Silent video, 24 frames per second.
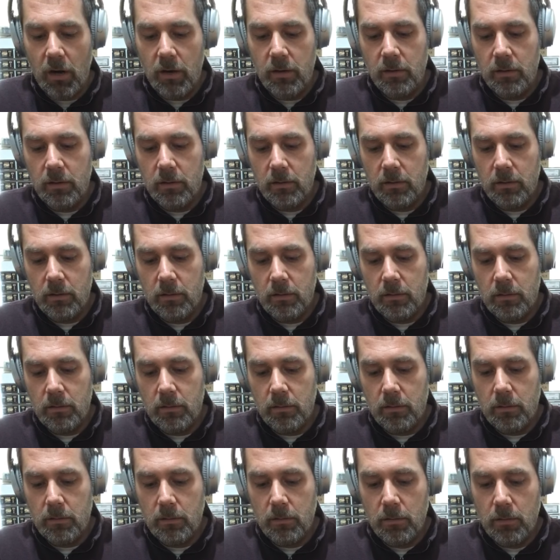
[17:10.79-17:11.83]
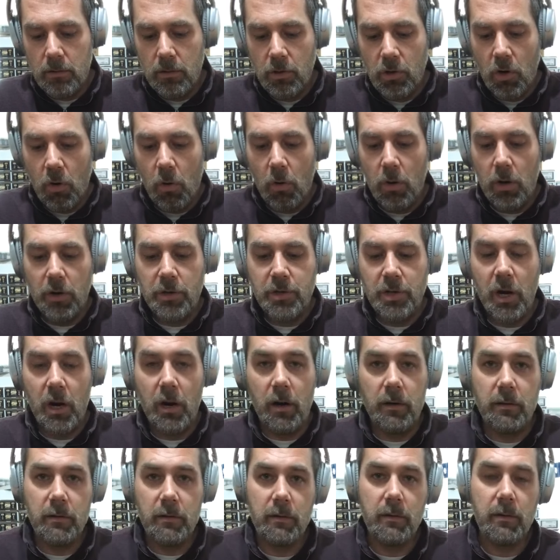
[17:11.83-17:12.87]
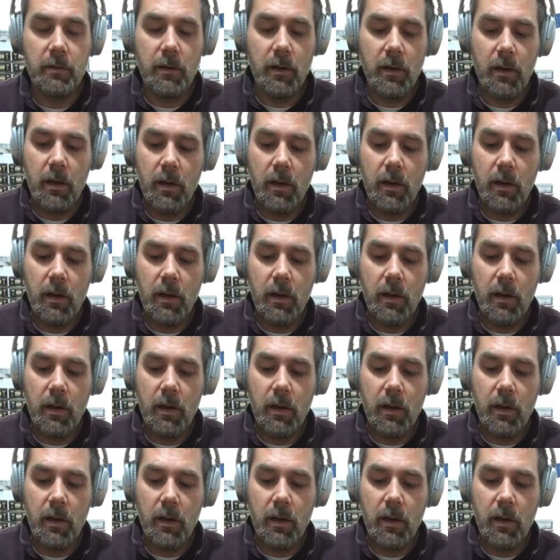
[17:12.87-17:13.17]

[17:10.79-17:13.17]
turn, quarter turn.